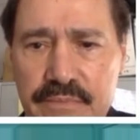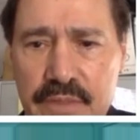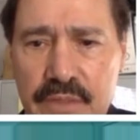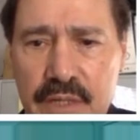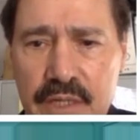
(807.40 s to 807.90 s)

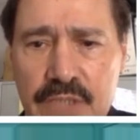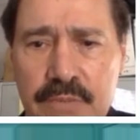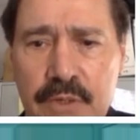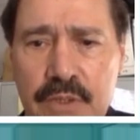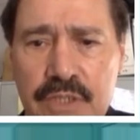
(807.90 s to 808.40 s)
lung
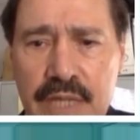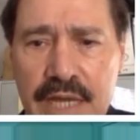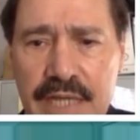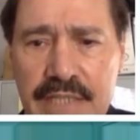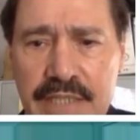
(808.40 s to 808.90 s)
experiencing
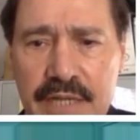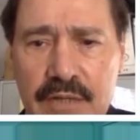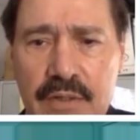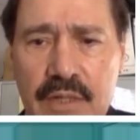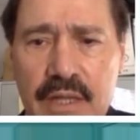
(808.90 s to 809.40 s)
high
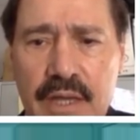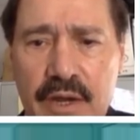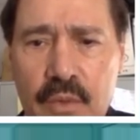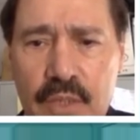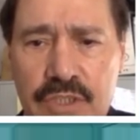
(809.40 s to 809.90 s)
tidal
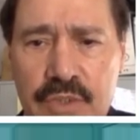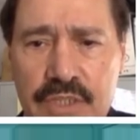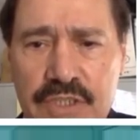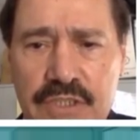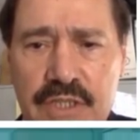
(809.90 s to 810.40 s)
airway
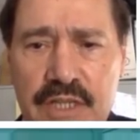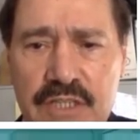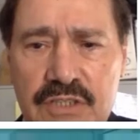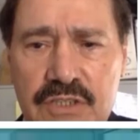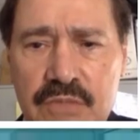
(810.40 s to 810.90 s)
stresses at a
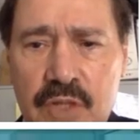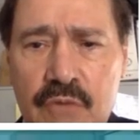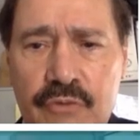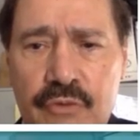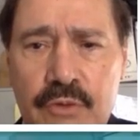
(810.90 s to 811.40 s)
slow
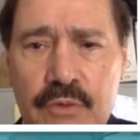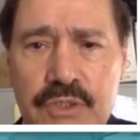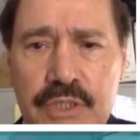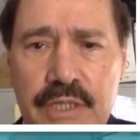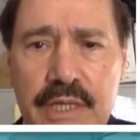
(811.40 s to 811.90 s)

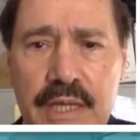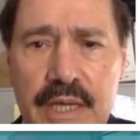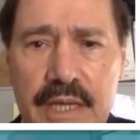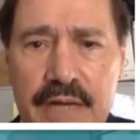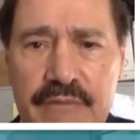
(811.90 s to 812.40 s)
frequency
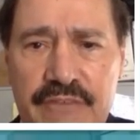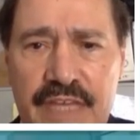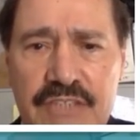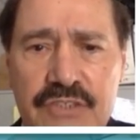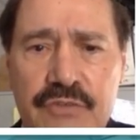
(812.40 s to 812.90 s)
and a
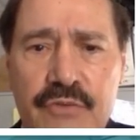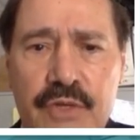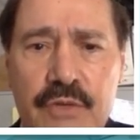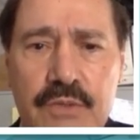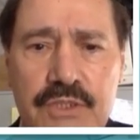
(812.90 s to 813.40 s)
faster
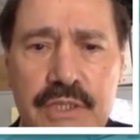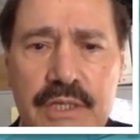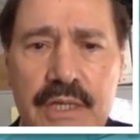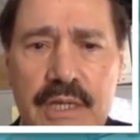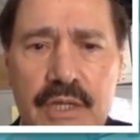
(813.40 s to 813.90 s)
frequency.
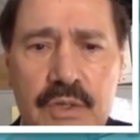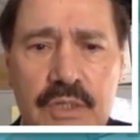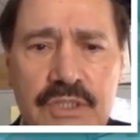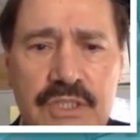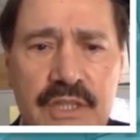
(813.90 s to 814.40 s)
You
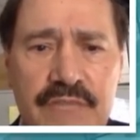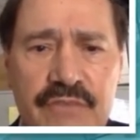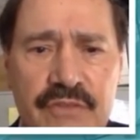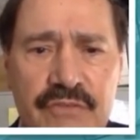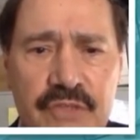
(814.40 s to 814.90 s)
can see that
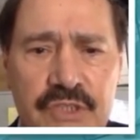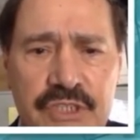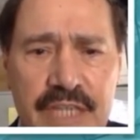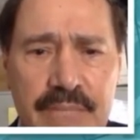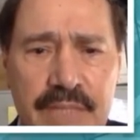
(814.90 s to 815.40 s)
for the first
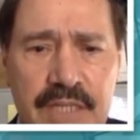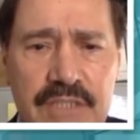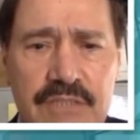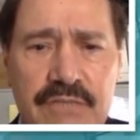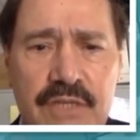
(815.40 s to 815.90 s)
10
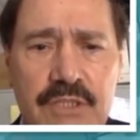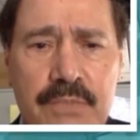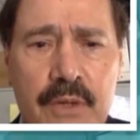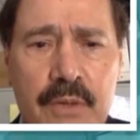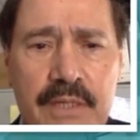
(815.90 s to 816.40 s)
minutes of the
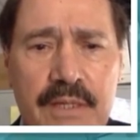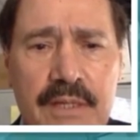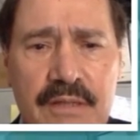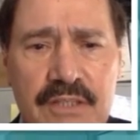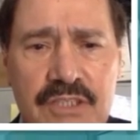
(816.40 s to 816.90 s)
experiment,
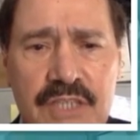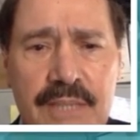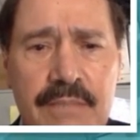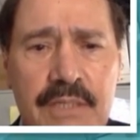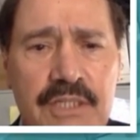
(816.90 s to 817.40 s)
the
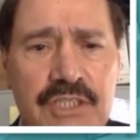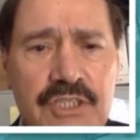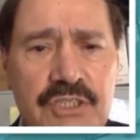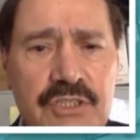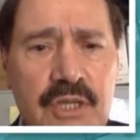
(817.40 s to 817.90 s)
same
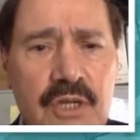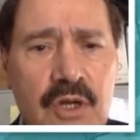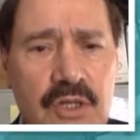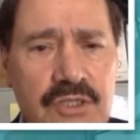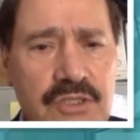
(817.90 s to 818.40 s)
conditions
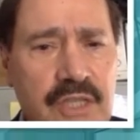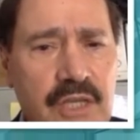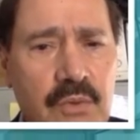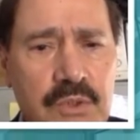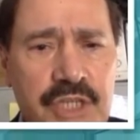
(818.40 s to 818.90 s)
cause
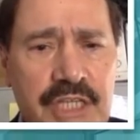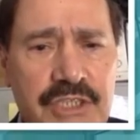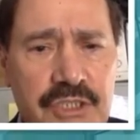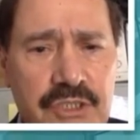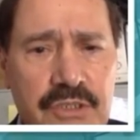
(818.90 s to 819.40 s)
equal
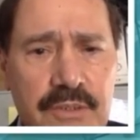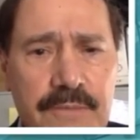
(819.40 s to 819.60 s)
changes.